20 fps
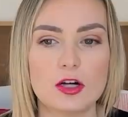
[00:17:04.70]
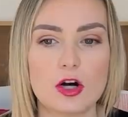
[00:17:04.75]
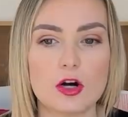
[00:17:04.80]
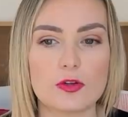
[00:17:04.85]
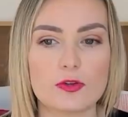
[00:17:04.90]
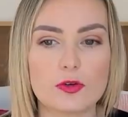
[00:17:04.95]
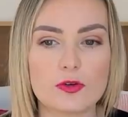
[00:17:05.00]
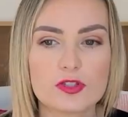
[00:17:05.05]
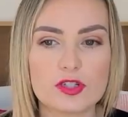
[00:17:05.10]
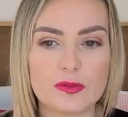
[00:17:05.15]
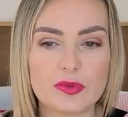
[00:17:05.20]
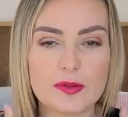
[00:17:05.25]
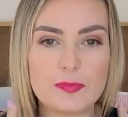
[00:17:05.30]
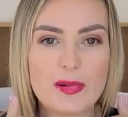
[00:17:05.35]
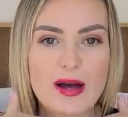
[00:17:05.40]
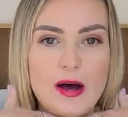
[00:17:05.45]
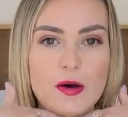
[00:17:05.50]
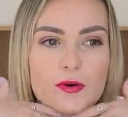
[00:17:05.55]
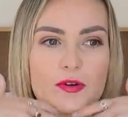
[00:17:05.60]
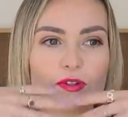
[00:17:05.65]
although some of the
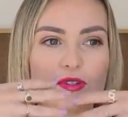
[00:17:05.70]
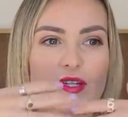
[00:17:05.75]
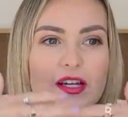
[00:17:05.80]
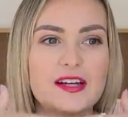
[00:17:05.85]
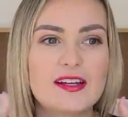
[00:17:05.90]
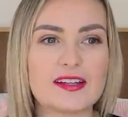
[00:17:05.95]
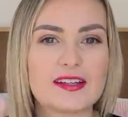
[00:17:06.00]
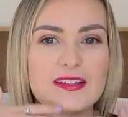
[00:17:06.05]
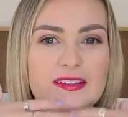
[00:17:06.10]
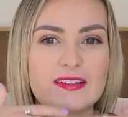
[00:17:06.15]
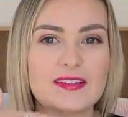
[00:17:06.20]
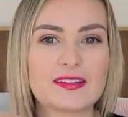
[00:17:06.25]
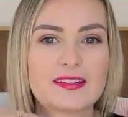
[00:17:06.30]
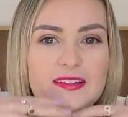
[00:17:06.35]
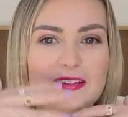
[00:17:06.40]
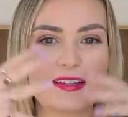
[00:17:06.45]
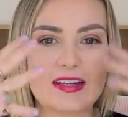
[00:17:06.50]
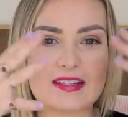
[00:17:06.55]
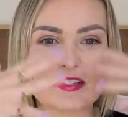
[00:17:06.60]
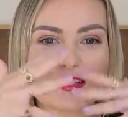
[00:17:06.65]
powder, like,
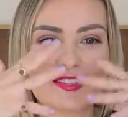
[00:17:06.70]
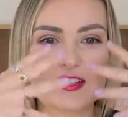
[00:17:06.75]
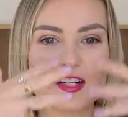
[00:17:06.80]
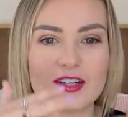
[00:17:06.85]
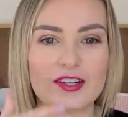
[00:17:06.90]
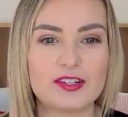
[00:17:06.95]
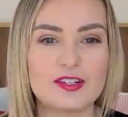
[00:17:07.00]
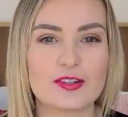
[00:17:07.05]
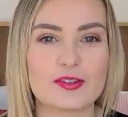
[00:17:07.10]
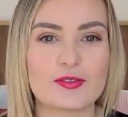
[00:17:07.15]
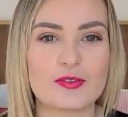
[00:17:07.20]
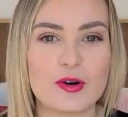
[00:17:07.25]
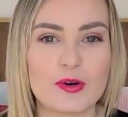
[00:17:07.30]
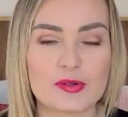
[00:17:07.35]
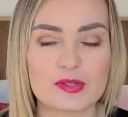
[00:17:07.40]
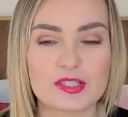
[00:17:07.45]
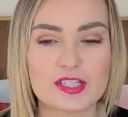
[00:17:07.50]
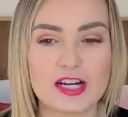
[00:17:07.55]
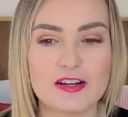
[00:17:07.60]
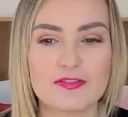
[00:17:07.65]
gets stuck in your throat
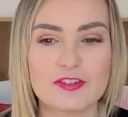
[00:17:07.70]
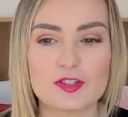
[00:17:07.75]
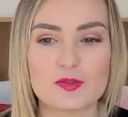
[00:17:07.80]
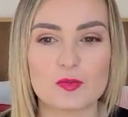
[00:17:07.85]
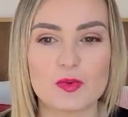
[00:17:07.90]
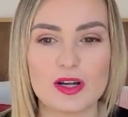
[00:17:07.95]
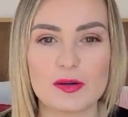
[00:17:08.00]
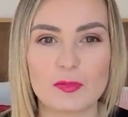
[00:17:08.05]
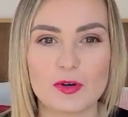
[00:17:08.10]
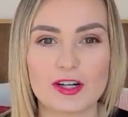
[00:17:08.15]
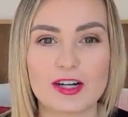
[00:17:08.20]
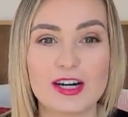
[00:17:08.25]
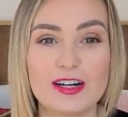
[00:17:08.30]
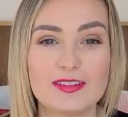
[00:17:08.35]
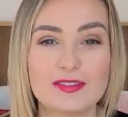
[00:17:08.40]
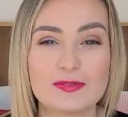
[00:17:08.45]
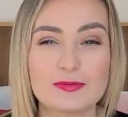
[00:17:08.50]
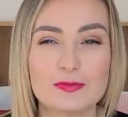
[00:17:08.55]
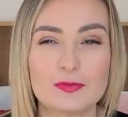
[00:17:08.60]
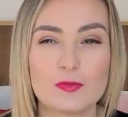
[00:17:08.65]
and stuff, it's
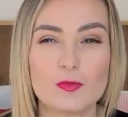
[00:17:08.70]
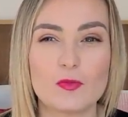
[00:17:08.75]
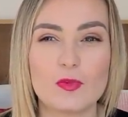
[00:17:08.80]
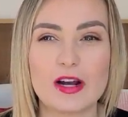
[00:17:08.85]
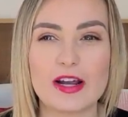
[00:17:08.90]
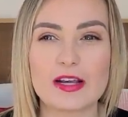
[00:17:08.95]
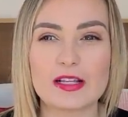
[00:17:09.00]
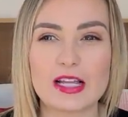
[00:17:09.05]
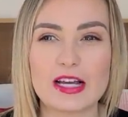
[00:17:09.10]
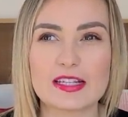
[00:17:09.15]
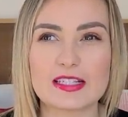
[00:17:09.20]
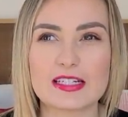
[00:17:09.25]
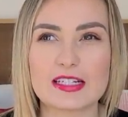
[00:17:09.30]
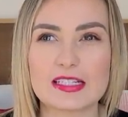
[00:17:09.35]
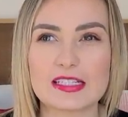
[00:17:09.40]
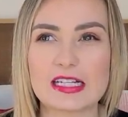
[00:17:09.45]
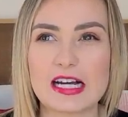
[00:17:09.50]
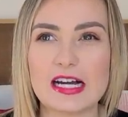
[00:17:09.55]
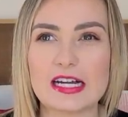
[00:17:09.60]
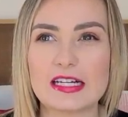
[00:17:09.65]
way less
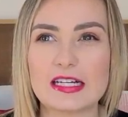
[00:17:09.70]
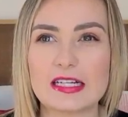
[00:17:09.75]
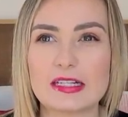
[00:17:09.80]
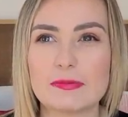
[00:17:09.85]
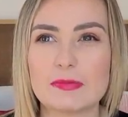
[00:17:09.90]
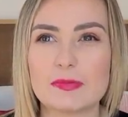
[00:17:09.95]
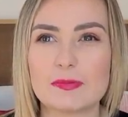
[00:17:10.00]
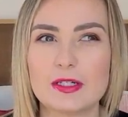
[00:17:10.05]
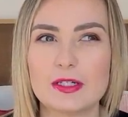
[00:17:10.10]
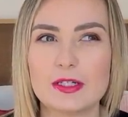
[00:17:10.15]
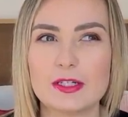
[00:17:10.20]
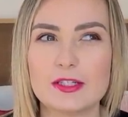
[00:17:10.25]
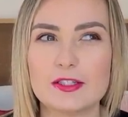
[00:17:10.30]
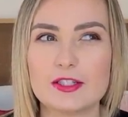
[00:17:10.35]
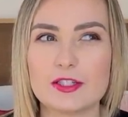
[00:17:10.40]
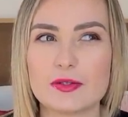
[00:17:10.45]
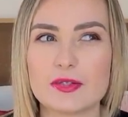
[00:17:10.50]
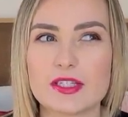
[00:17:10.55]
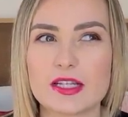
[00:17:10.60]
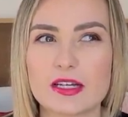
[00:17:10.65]
anxiety
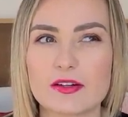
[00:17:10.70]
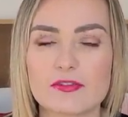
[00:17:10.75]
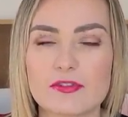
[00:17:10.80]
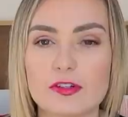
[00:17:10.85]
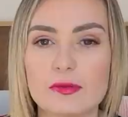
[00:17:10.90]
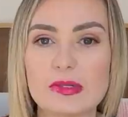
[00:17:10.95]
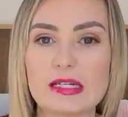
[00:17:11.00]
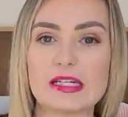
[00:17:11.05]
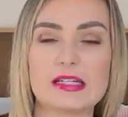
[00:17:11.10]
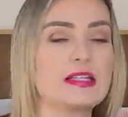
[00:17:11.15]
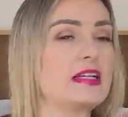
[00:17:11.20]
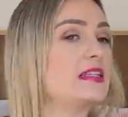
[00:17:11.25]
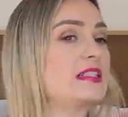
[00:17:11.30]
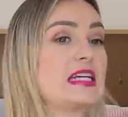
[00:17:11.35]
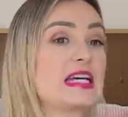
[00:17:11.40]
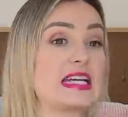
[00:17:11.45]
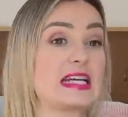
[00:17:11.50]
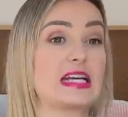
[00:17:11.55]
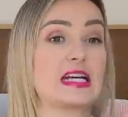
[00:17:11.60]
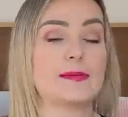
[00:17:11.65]
inducing for me than
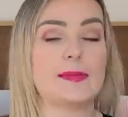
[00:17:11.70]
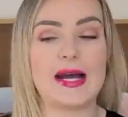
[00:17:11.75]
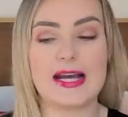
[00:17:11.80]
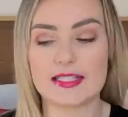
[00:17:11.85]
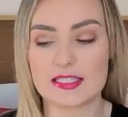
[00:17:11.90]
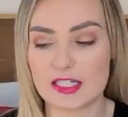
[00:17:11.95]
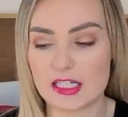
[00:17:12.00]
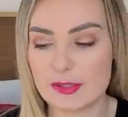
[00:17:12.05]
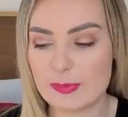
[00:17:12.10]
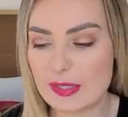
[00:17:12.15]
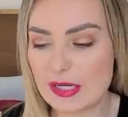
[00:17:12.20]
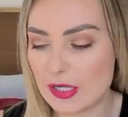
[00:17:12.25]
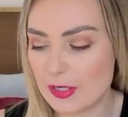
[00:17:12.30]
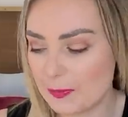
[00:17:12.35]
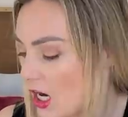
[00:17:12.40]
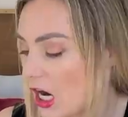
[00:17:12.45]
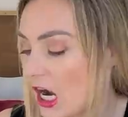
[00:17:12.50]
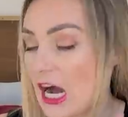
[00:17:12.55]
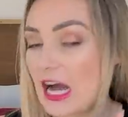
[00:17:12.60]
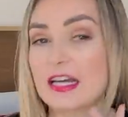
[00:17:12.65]
taking a mastica
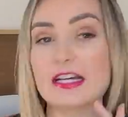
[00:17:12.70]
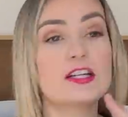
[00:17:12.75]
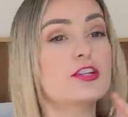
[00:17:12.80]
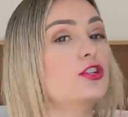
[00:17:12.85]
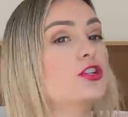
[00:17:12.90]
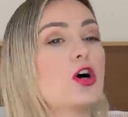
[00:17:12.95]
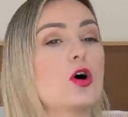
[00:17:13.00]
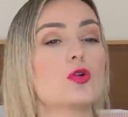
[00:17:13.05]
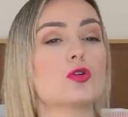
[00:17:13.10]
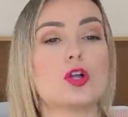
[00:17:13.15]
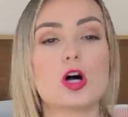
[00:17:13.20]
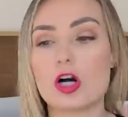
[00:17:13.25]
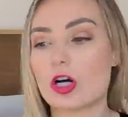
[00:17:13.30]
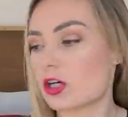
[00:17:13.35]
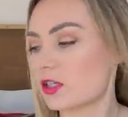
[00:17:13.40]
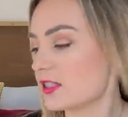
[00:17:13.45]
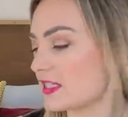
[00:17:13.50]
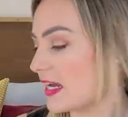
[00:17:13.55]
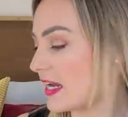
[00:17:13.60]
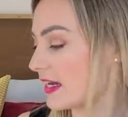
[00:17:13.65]
pill. I can no
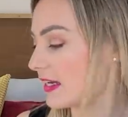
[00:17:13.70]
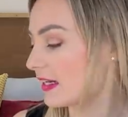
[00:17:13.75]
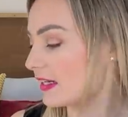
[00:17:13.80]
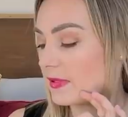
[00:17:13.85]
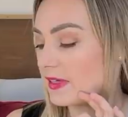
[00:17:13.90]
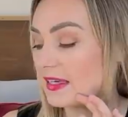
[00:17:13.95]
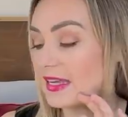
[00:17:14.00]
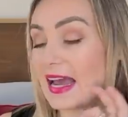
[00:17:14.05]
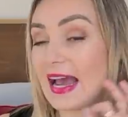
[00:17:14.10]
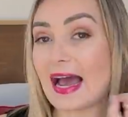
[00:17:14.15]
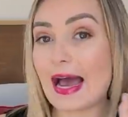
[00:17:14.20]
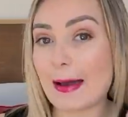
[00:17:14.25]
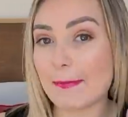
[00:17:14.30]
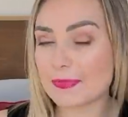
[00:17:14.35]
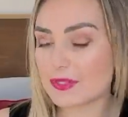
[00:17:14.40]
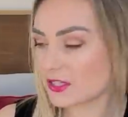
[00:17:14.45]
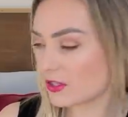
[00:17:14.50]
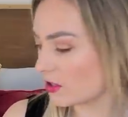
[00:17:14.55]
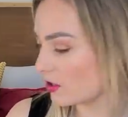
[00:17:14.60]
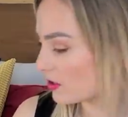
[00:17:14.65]
longer take
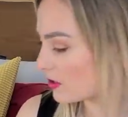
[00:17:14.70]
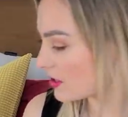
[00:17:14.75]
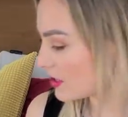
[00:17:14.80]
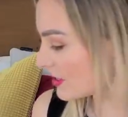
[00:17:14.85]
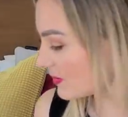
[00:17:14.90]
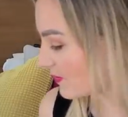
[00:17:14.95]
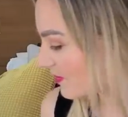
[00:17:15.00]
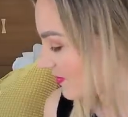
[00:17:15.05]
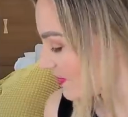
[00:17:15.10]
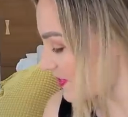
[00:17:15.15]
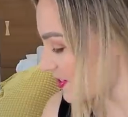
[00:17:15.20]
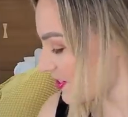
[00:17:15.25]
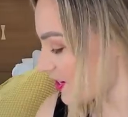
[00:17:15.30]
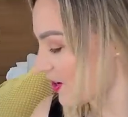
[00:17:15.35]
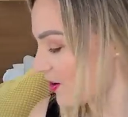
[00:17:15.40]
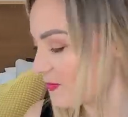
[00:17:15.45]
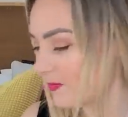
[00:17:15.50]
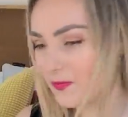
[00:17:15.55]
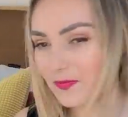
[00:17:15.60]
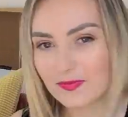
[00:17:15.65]
capsules. So
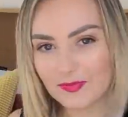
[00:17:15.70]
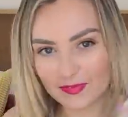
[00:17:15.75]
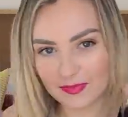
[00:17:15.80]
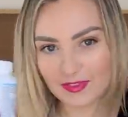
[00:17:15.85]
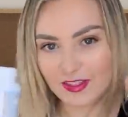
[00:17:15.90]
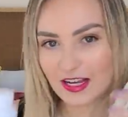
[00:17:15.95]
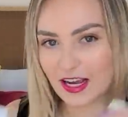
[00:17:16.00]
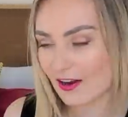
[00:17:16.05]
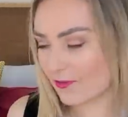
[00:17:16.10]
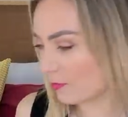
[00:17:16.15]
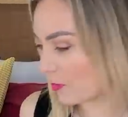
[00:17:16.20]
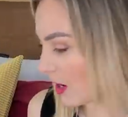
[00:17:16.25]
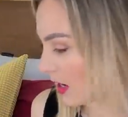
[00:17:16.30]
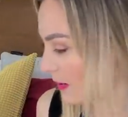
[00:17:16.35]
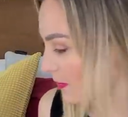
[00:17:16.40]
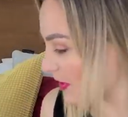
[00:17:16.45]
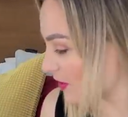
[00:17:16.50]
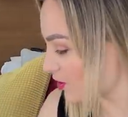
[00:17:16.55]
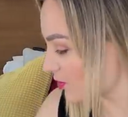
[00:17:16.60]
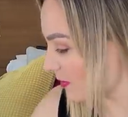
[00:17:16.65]
I've brought
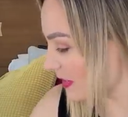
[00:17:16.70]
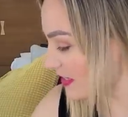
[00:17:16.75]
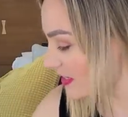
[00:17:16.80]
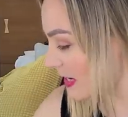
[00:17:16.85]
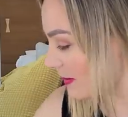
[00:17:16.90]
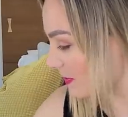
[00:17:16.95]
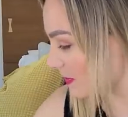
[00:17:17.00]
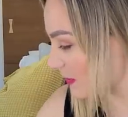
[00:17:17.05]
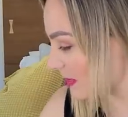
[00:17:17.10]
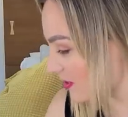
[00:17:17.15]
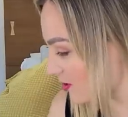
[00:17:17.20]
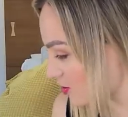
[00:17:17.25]
a bunch of my supplements